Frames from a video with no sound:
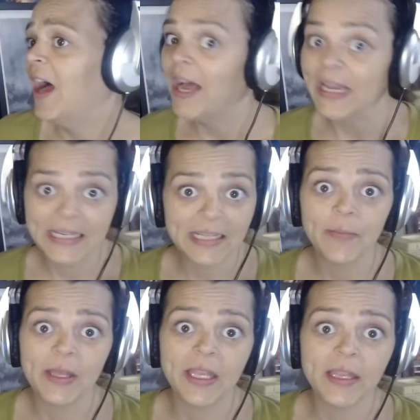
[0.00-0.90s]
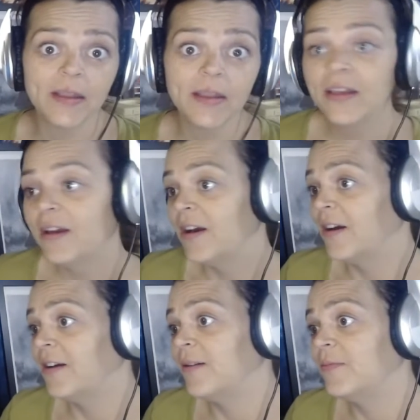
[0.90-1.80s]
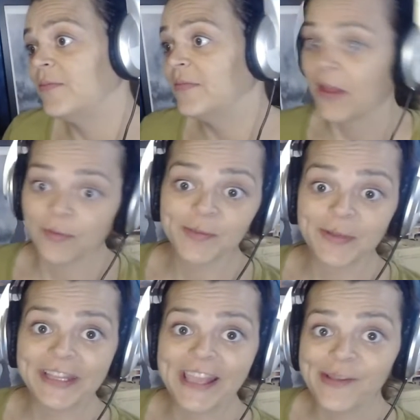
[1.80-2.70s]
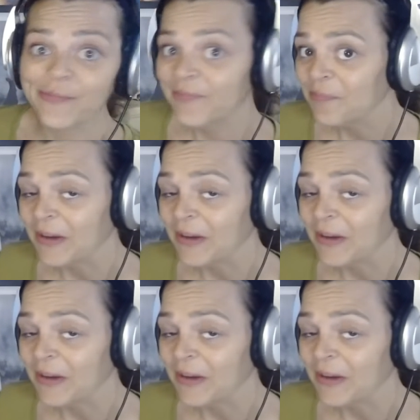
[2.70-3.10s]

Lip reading: I didn't make it. That was my name.